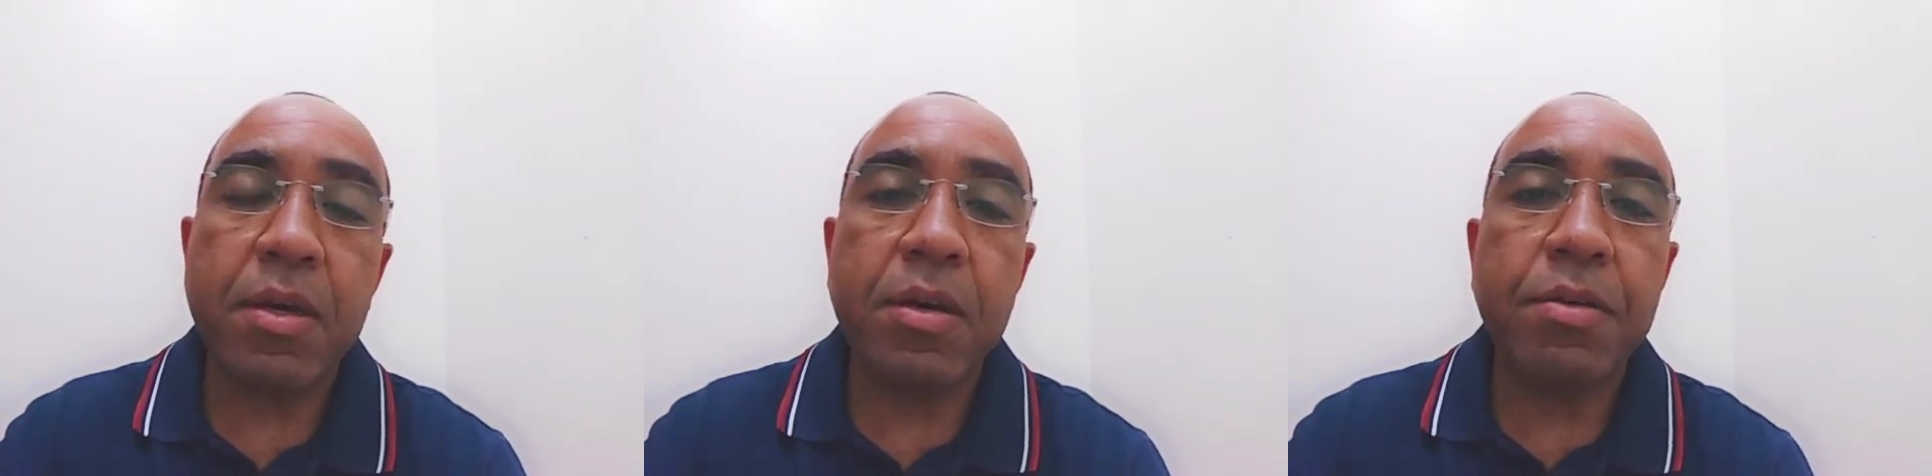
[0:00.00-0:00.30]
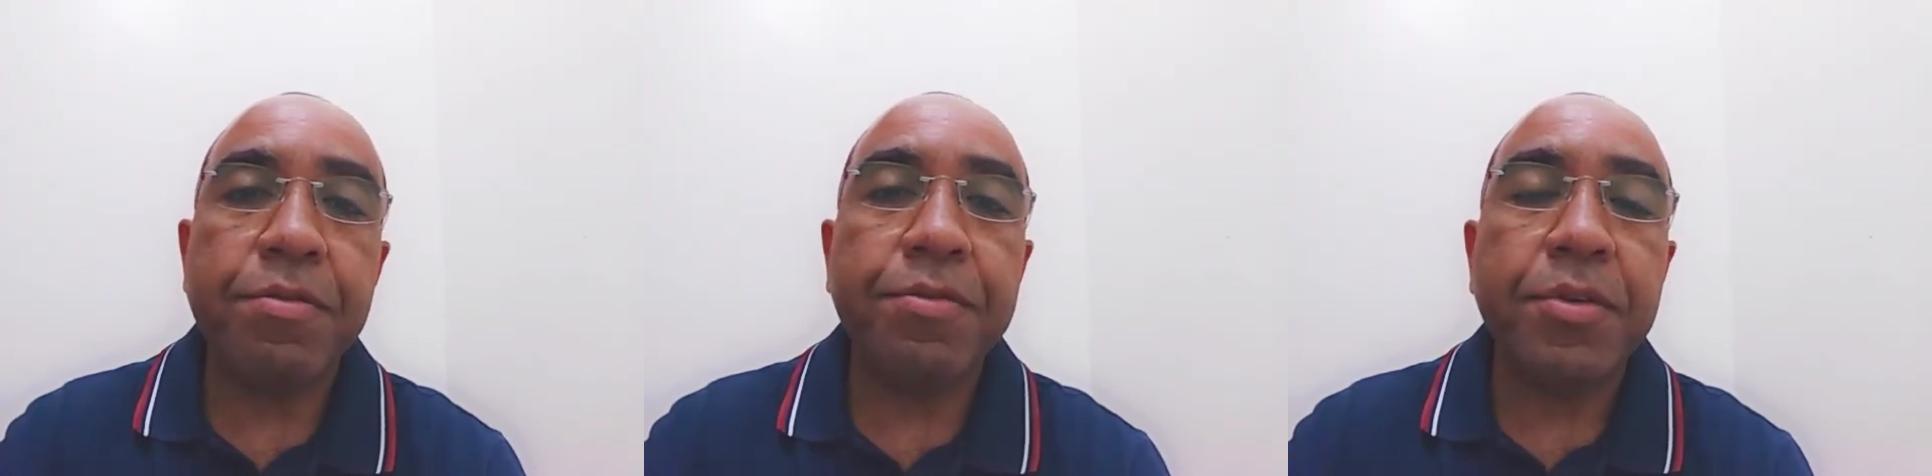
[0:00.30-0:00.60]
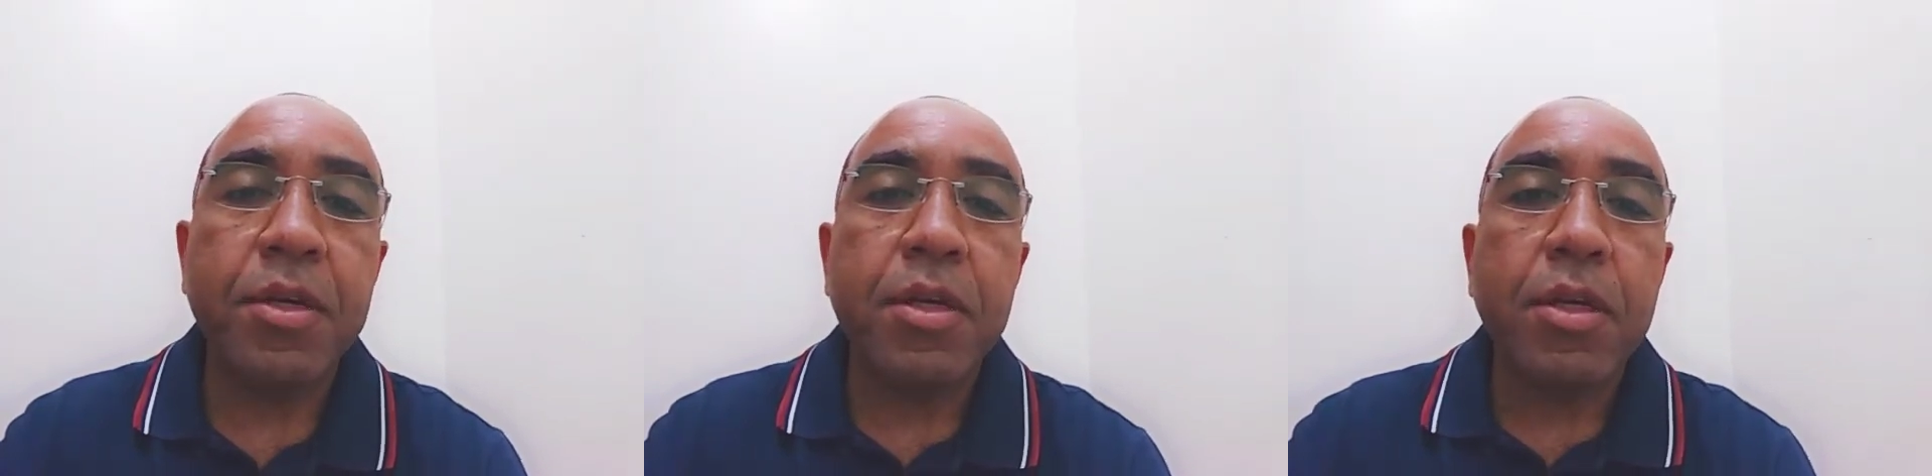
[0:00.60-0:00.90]
of
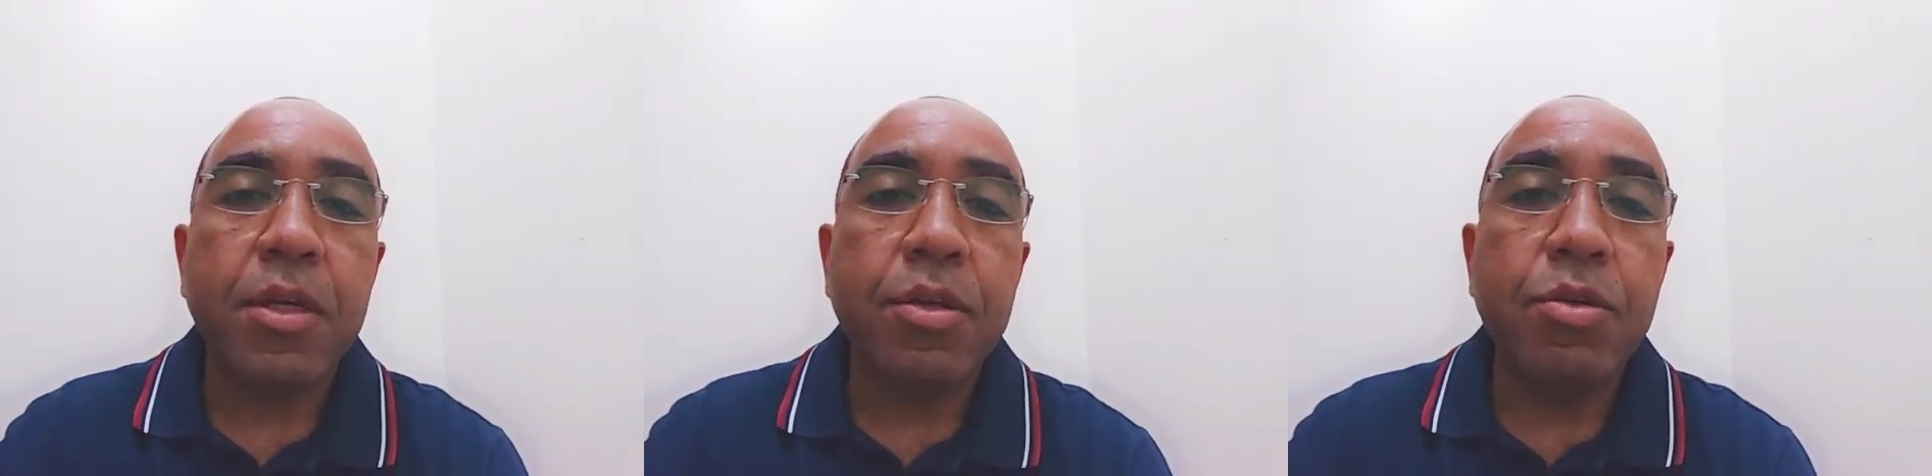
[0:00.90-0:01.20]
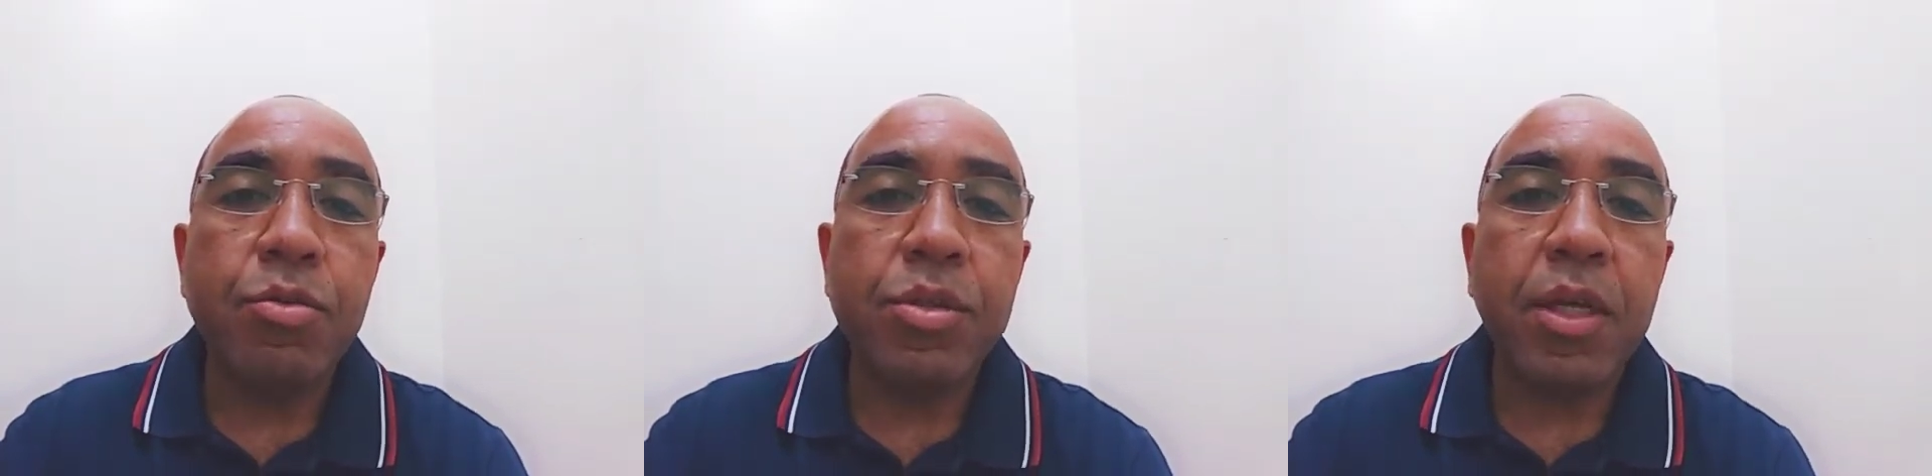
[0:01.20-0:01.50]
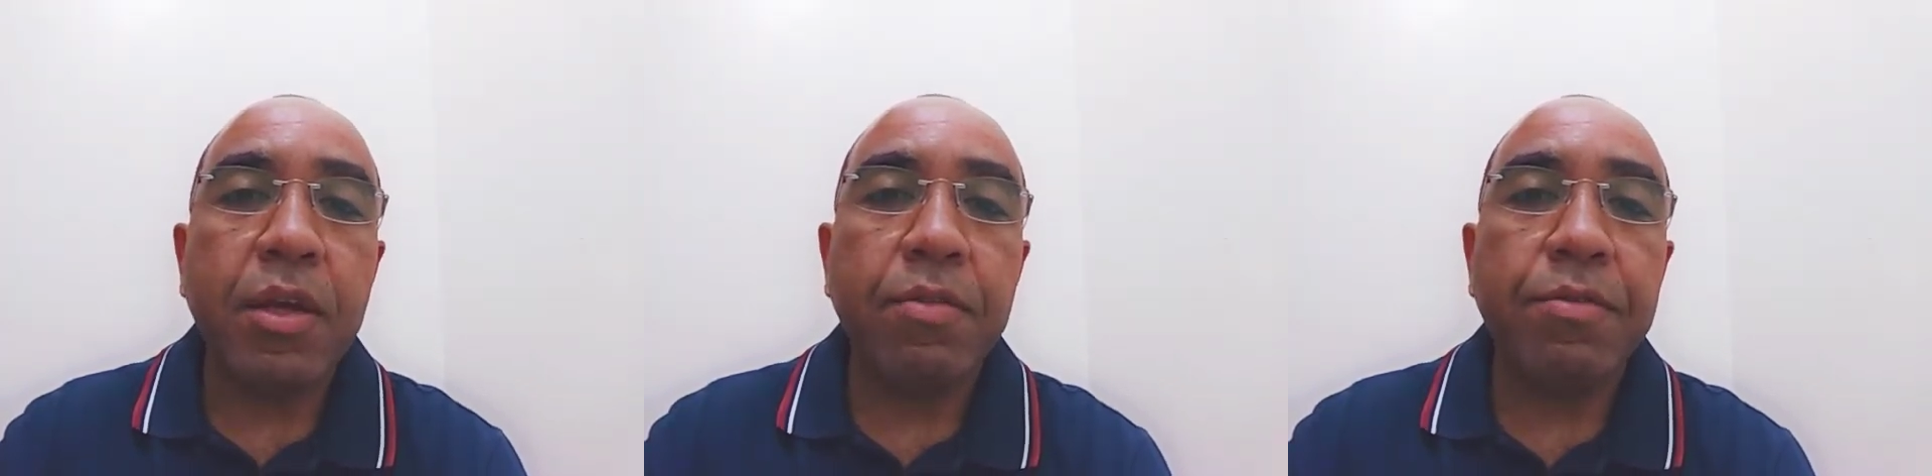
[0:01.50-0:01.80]

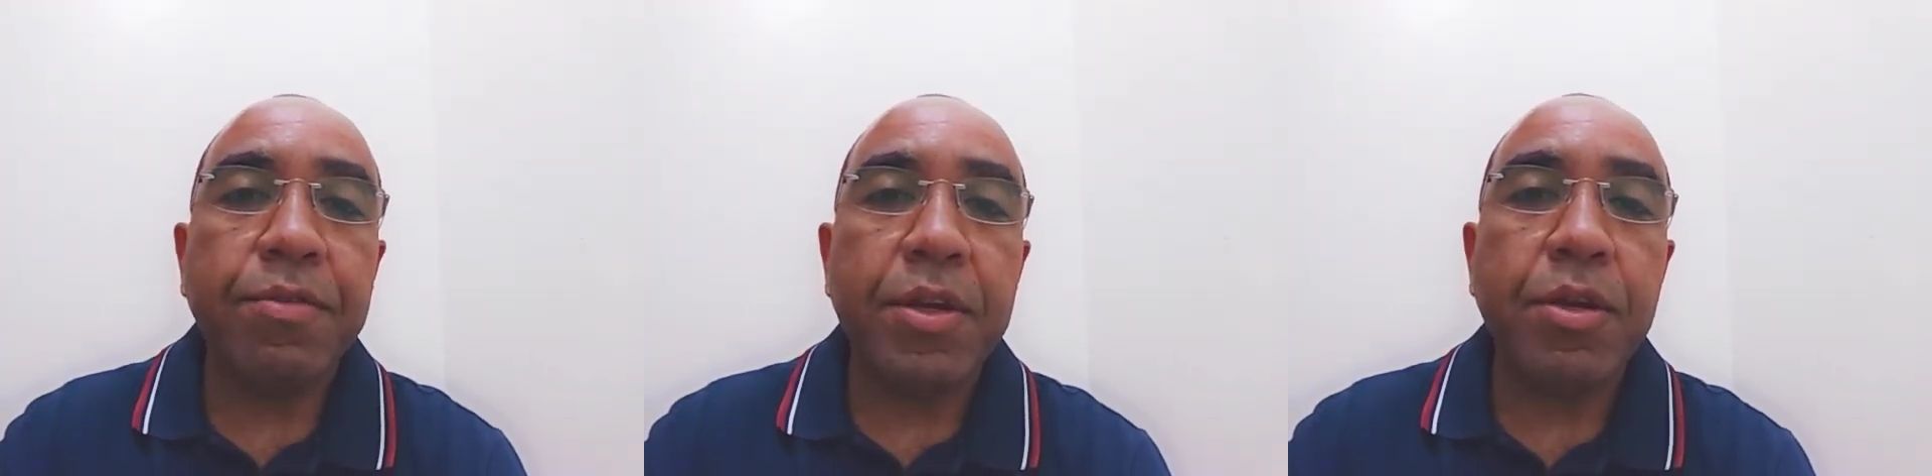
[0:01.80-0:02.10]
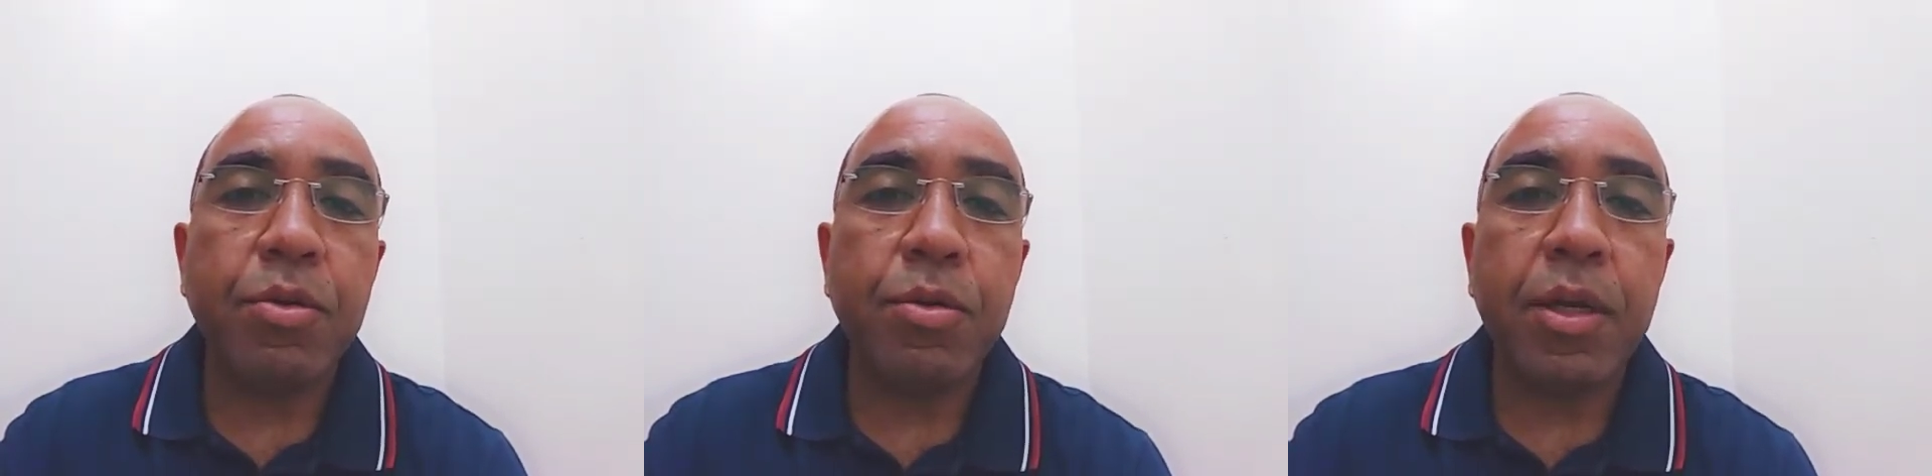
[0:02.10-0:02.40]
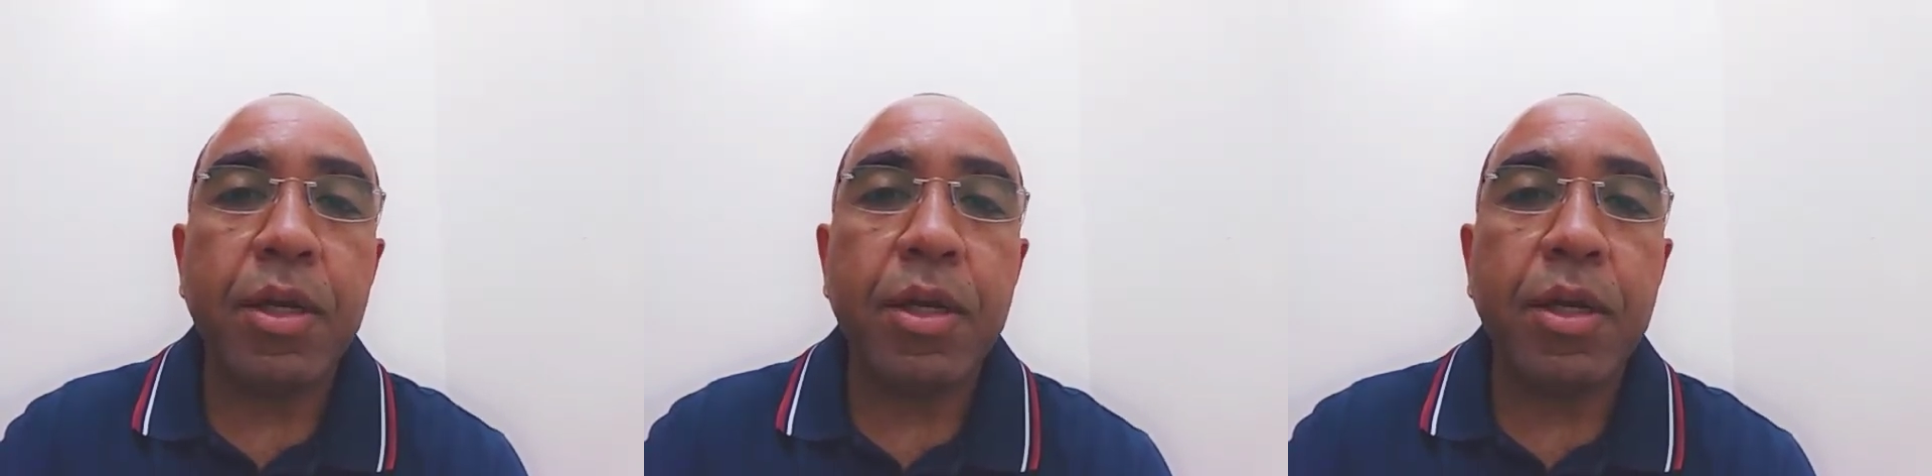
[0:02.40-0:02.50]
using video